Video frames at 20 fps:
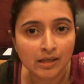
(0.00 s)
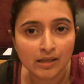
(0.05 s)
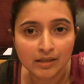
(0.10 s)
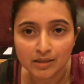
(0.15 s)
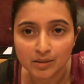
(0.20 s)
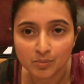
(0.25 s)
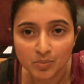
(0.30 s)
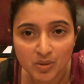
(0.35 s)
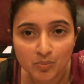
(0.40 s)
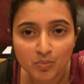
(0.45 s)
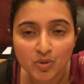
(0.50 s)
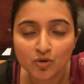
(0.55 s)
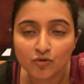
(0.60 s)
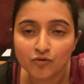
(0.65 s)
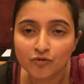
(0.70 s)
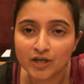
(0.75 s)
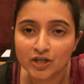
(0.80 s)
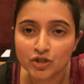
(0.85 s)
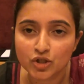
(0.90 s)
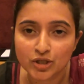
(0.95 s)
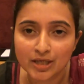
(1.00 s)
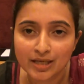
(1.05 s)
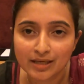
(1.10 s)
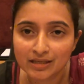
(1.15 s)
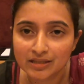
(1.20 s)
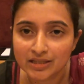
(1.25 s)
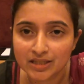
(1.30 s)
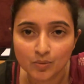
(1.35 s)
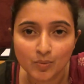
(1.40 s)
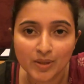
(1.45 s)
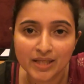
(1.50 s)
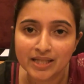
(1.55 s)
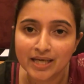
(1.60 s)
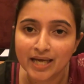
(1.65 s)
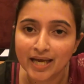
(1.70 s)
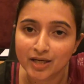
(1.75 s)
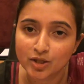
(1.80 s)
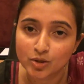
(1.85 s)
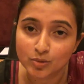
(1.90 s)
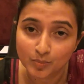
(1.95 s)
the BPO functionality, where they
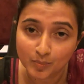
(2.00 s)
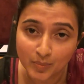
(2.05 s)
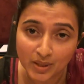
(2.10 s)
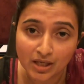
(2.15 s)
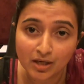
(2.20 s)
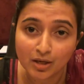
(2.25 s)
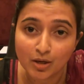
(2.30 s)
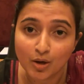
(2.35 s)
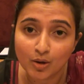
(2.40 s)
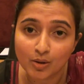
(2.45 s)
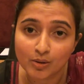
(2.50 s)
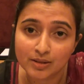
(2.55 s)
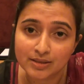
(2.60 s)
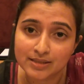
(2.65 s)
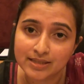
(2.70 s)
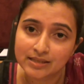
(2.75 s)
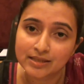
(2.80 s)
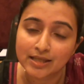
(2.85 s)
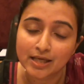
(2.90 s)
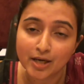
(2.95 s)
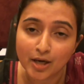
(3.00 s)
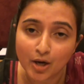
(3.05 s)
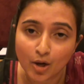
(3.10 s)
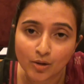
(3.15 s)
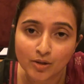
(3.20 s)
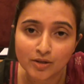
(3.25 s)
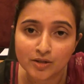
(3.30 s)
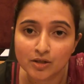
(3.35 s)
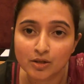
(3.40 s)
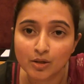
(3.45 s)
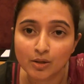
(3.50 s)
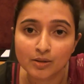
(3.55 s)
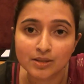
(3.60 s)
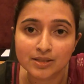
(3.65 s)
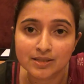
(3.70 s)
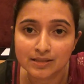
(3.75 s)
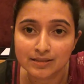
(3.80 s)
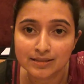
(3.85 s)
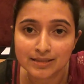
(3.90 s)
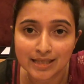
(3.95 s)
had to pick calls and then log the
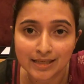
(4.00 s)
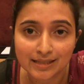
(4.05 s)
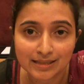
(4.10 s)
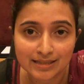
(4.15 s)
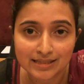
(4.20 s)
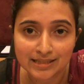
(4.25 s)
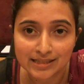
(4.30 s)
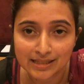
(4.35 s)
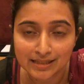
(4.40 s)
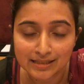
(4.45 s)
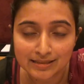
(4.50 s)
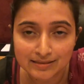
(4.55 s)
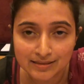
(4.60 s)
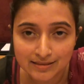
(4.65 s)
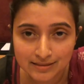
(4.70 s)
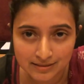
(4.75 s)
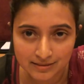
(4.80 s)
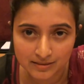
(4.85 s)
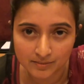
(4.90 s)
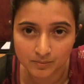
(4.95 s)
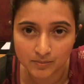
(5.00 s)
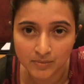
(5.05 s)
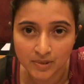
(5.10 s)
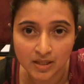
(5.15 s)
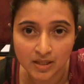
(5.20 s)
calls inside the ticketing system.